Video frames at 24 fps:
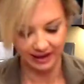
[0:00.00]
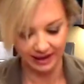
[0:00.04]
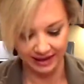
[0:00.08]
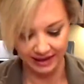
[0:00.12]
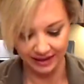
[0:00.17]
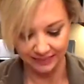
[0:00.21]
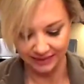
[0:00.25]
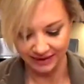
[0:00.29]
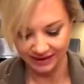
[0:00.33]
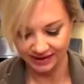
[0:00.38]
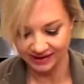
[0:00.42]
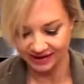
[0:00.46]
and
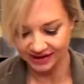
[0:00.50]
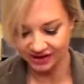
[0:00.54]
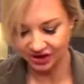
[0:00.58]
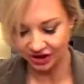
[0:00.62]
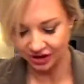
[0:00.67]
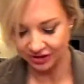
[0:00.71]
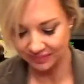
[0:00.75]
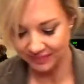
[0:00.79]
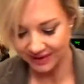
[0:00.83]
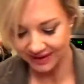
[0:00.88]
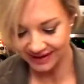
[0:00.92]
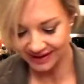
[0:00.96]
I'm gonna
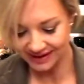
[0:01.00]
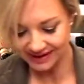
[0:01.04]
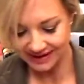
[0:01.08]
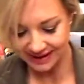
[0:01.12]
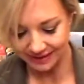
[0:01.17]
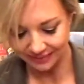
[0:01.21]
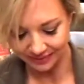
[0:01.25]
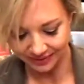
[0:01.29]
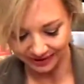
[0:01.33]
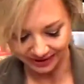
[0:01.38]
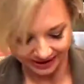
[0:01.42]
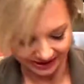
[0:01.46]
start my
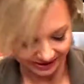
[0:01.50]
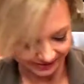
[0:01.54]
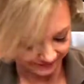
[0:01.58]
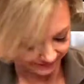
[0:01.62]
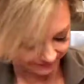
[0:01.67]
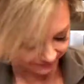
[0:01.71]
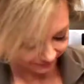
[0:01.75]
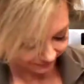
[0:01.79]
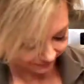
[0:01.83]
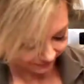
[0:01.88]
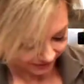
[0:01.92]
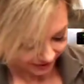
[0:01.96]
assembly.
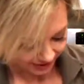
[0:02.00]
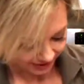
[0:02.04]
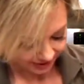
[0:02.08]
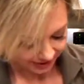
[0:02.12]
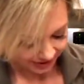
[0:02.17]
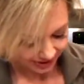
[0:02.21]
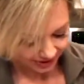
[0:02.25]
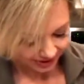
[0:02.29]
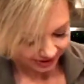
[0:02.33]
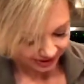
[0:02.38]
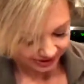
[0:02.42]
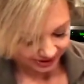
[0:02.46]

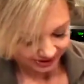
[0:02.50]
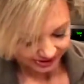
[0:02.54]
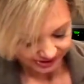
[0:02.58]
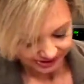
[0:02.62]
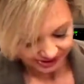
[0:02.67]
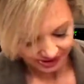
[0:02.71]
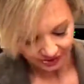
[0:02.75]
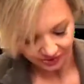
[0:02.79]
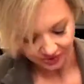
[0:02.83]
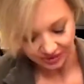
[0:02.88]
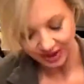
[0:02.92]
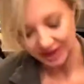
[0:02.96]

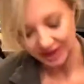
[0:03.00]
So